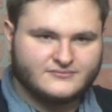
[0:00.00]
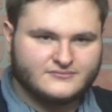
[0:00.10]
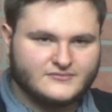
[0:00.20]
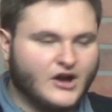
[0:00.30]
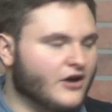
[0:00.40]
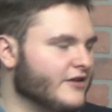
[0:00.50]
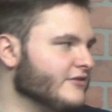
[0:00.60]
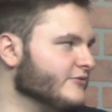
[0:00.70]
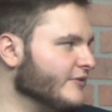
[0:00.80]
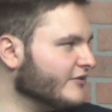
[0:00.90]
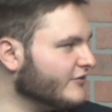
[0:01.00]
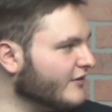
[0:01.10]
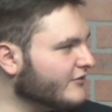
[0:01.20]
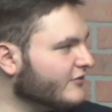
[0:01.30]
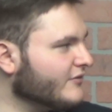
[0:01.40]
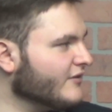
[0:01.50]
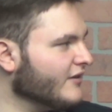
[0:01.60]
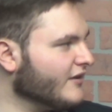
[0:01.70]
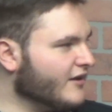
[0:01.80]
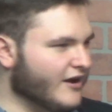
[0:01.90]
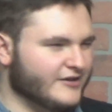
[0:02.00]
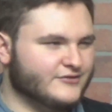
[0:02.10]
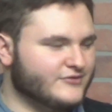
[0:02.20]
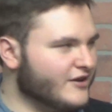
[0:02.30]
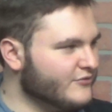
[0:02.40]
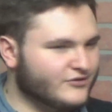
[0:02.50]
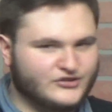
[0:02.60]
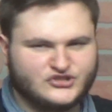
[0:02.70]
Oh, that does make sense. Kind of, not really.